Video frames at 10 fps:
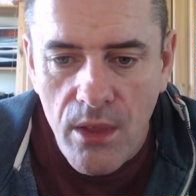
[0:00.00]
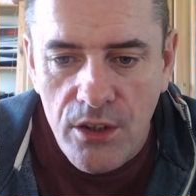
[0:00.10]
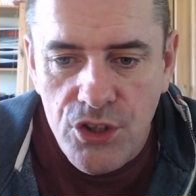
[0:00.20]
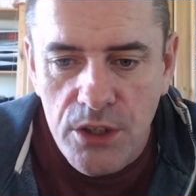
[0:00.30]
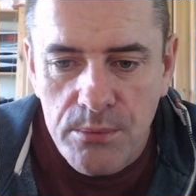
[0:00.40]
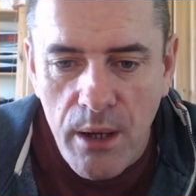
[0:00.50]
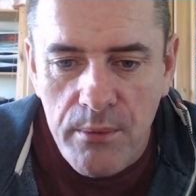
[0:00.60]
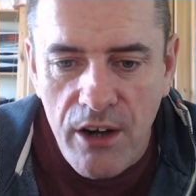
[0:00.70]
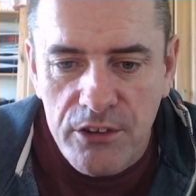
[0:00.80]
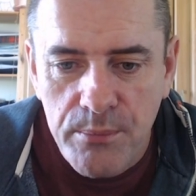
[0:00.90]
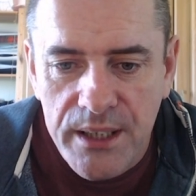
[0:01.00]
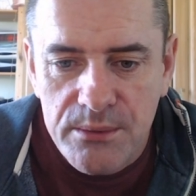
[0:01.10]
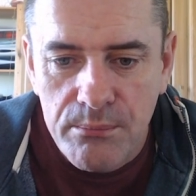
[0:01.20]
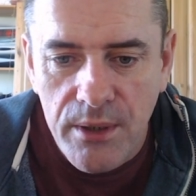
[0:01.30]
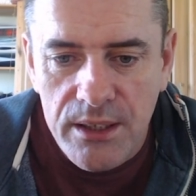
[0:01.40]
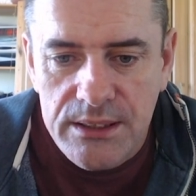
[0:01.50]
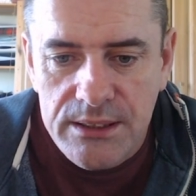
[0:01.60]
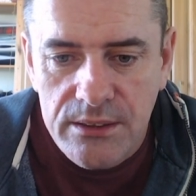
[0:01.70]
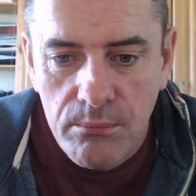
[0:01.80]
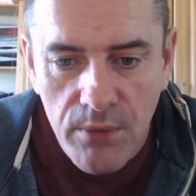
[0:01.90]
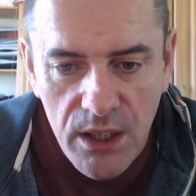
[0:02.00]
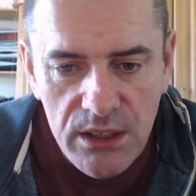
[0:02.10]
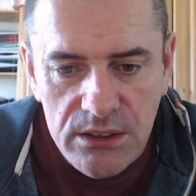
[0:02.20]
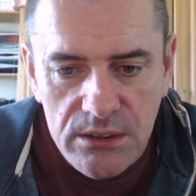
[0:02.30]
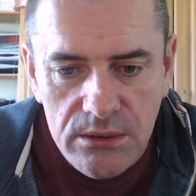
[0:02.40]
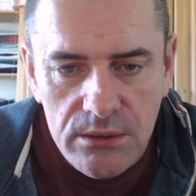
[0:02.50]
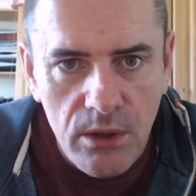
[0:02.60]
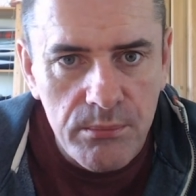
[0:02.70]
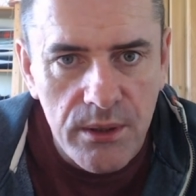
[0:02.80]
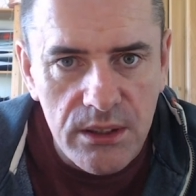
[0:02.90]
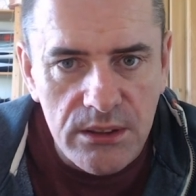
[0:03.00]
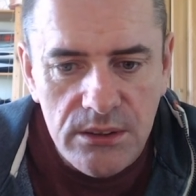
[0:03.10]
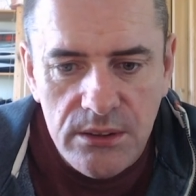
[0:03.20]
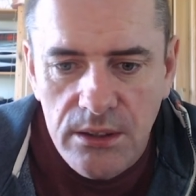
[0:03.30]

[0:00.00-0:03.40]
Cheers, Bob. Outpaint some models. Models? What models?